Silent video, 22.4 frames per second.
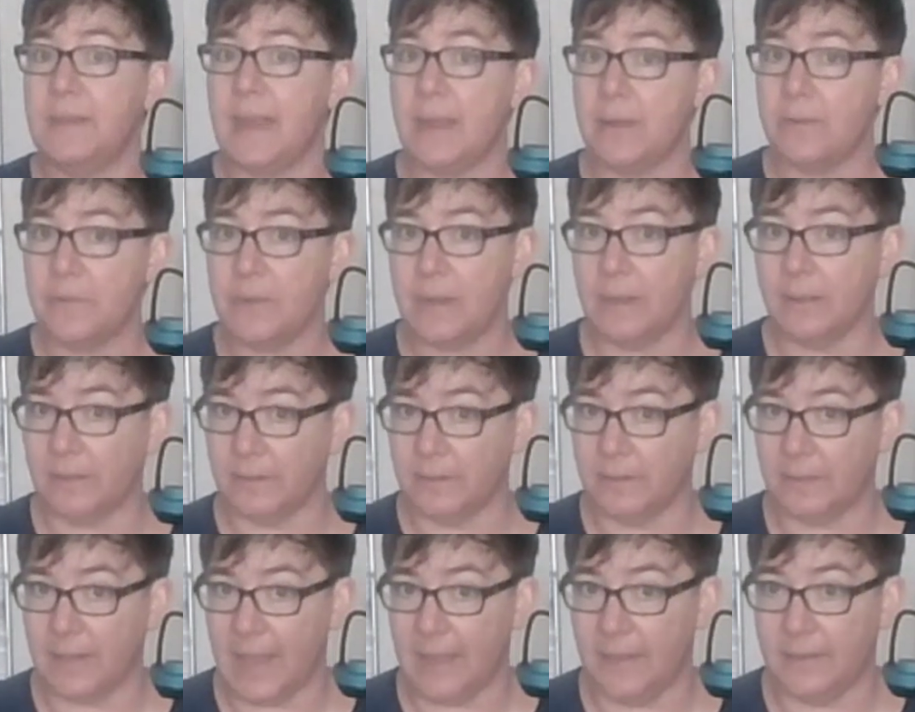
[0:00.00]
downhill
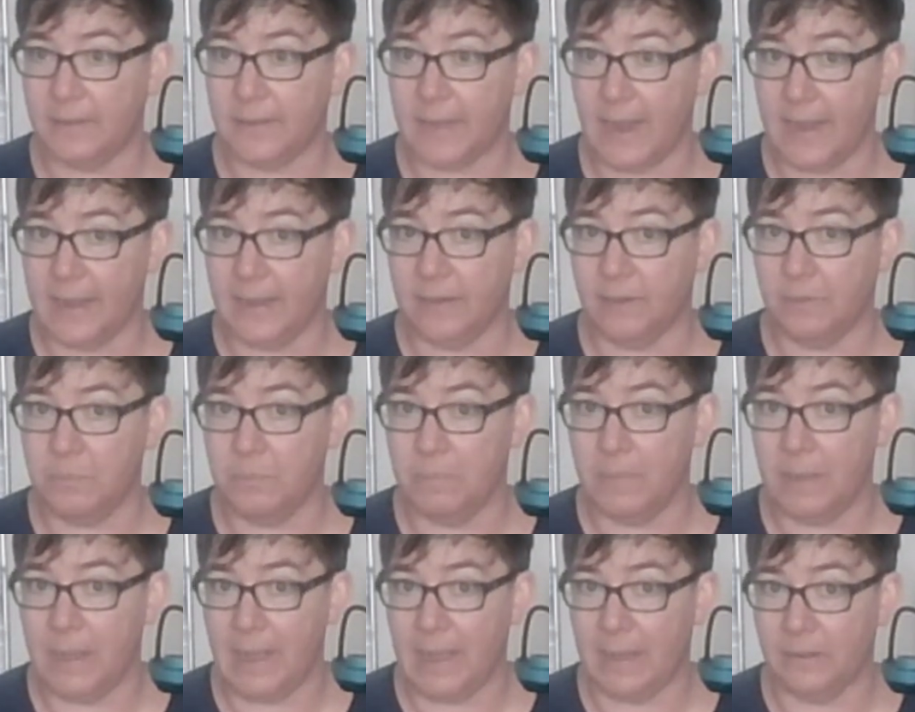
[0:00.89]
side
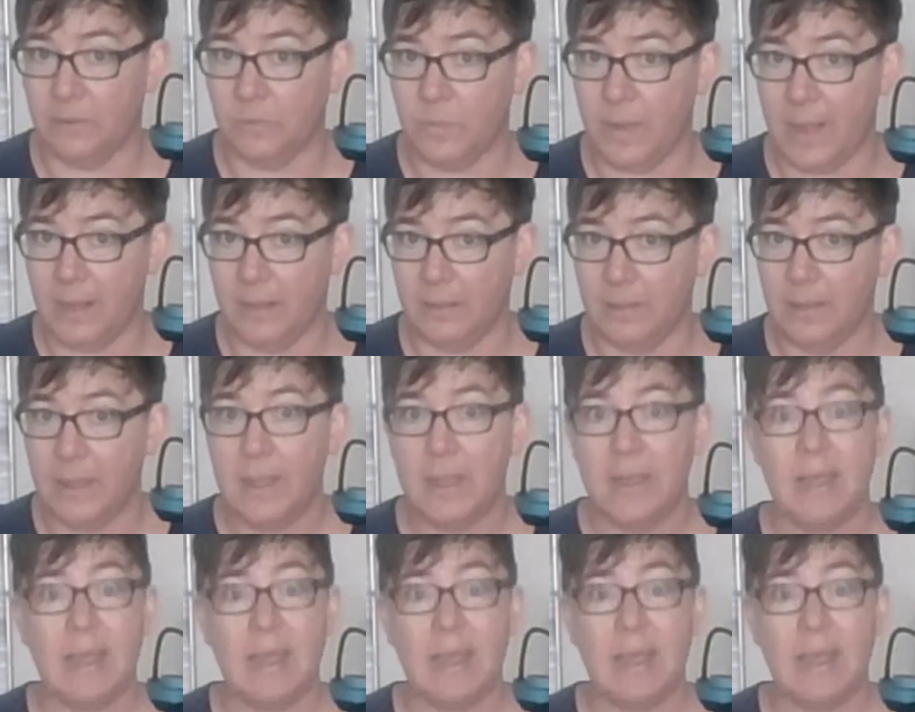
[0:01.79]
as well.